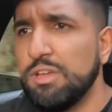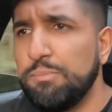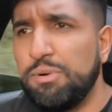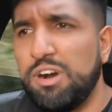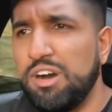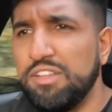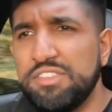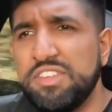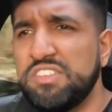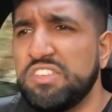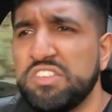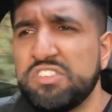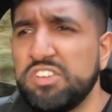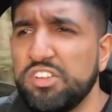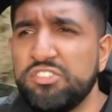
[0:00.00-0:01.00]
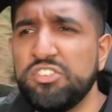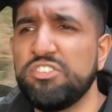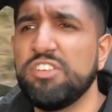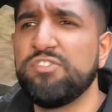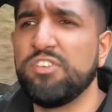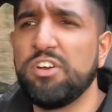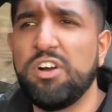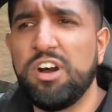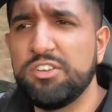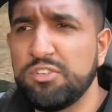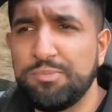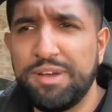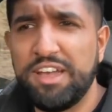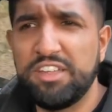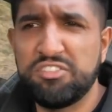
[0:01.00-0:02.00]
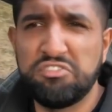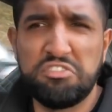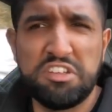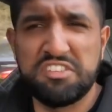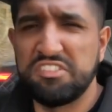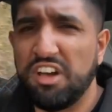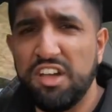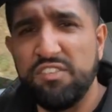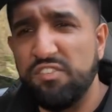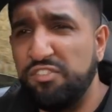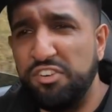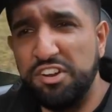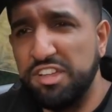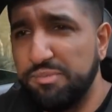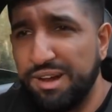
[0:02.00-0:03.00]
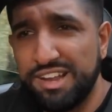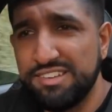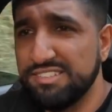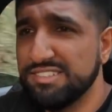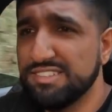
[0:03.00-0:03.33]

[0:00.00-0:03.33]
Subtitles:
But this is such a different car to my S3, it's not even funny, man.